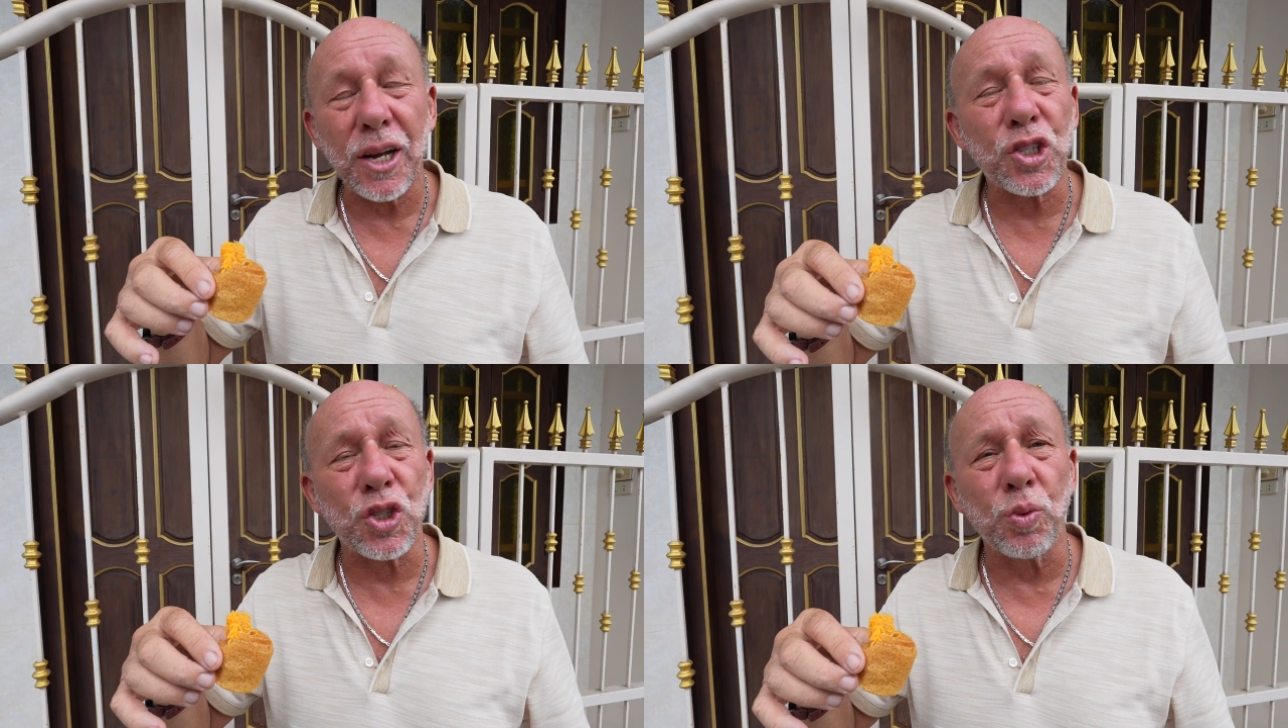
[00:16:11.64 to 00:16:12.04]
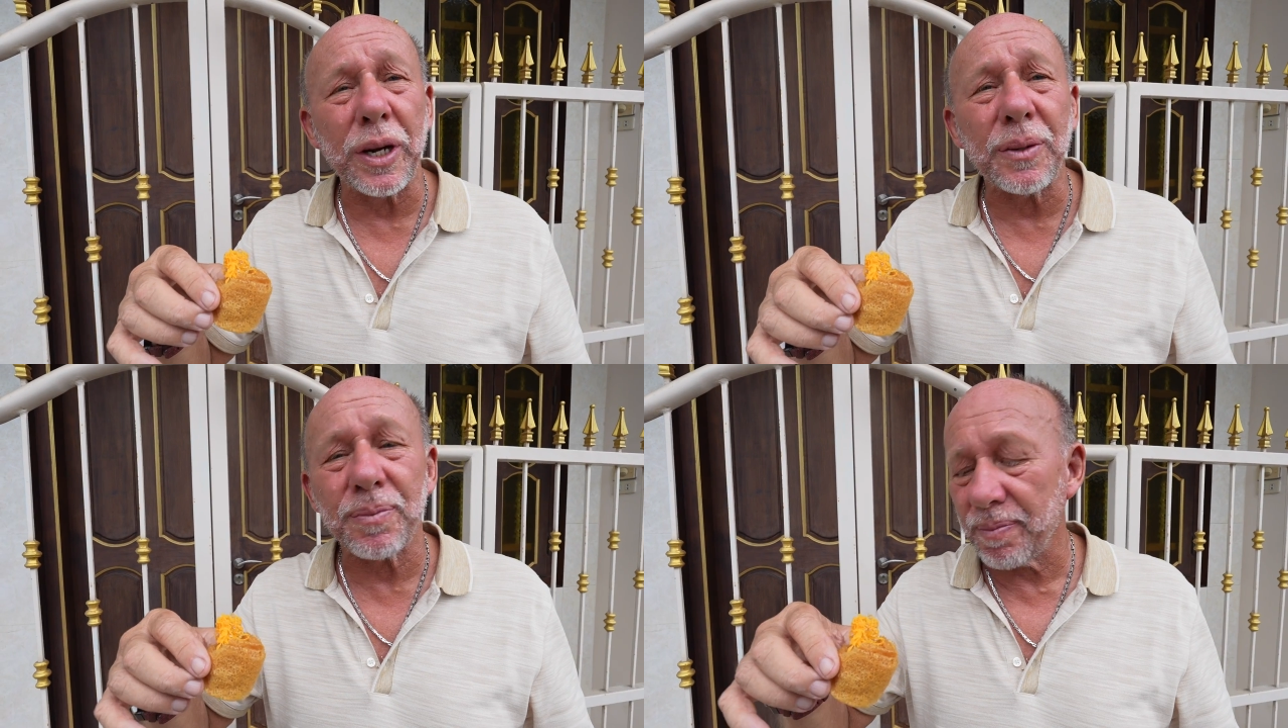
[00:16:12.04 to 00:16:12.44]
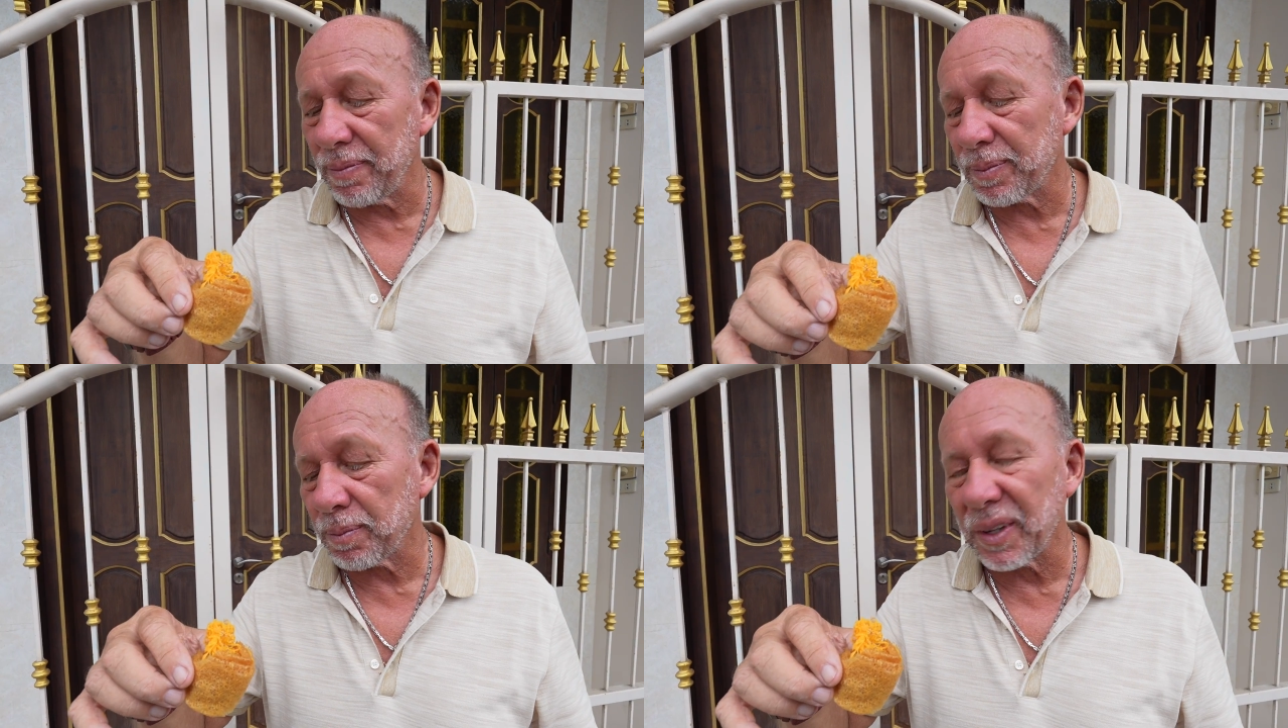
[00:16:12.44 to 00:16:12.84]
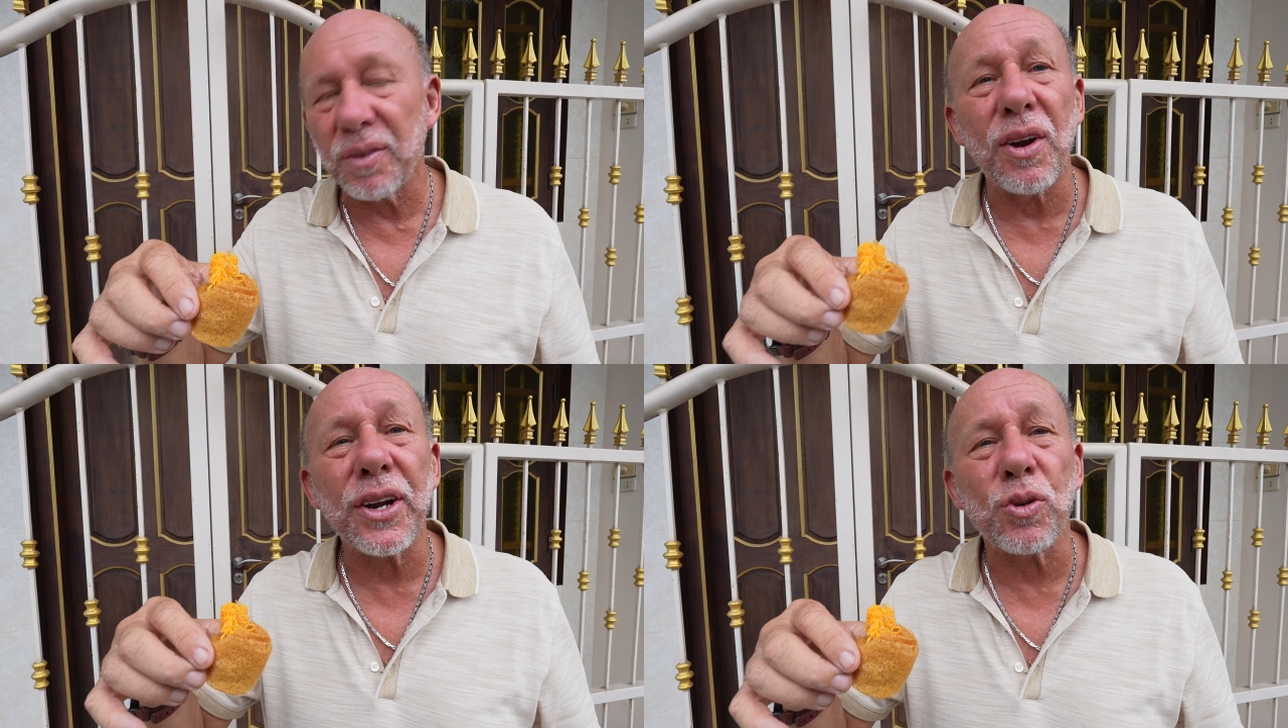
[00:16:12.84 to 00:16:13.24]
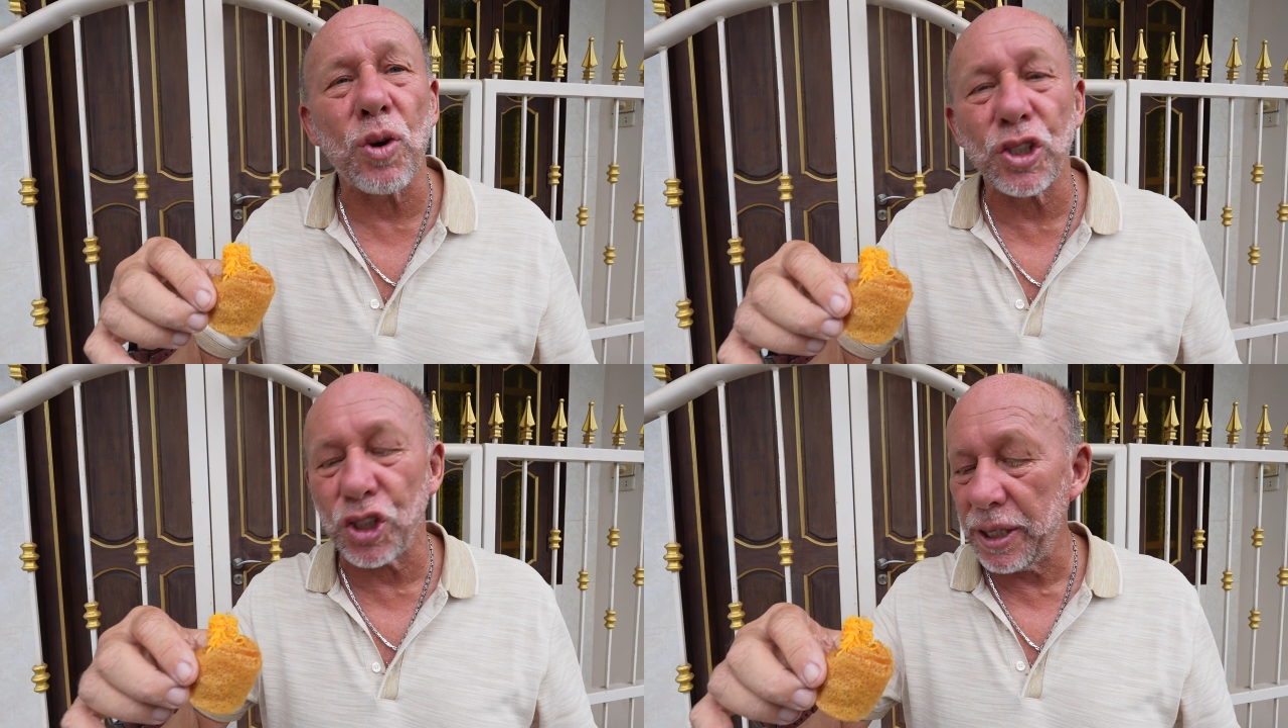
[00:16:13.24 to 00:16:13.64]
Kind of sweet, very
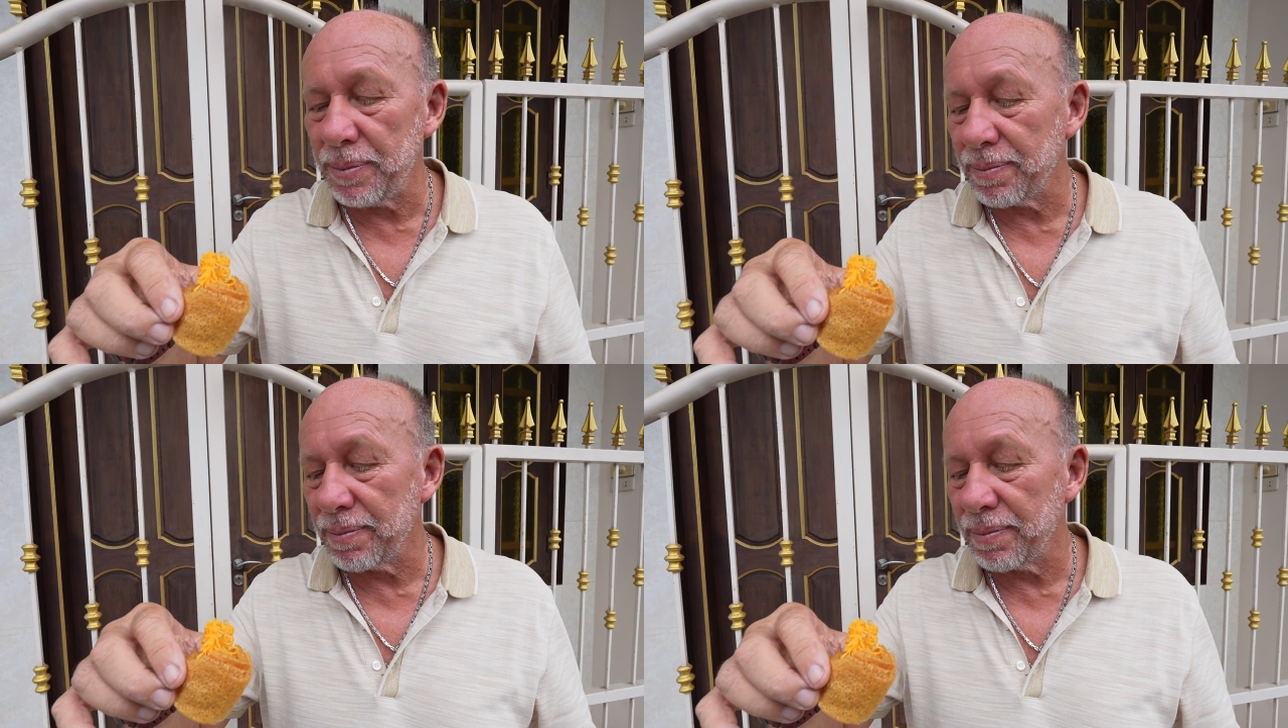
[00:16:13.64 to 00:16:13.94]
crunchy.